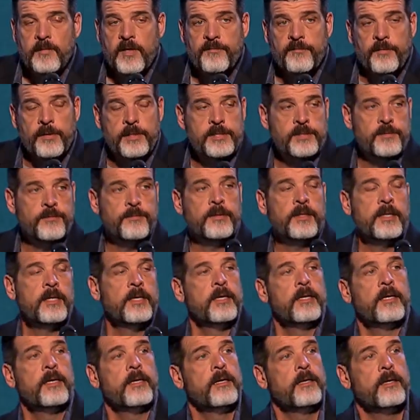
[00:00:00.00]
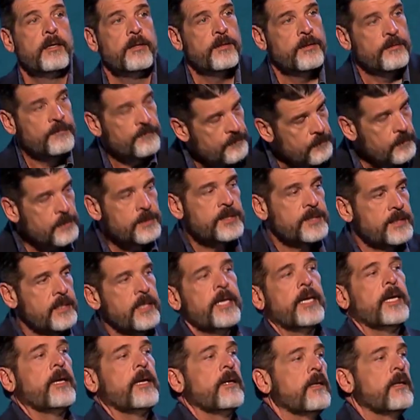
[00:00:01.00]
Friends, the first
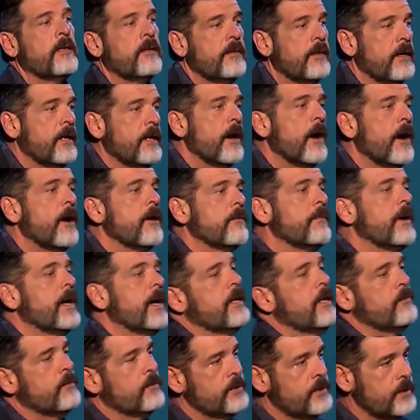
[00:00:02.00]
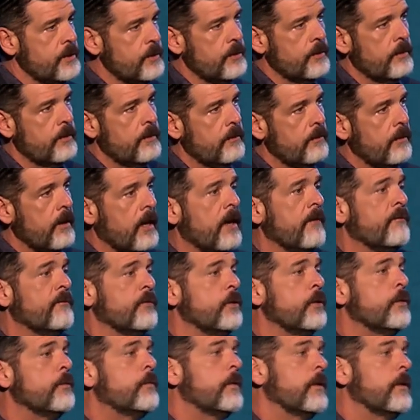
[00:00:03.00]
thing that God Almighty will do, if you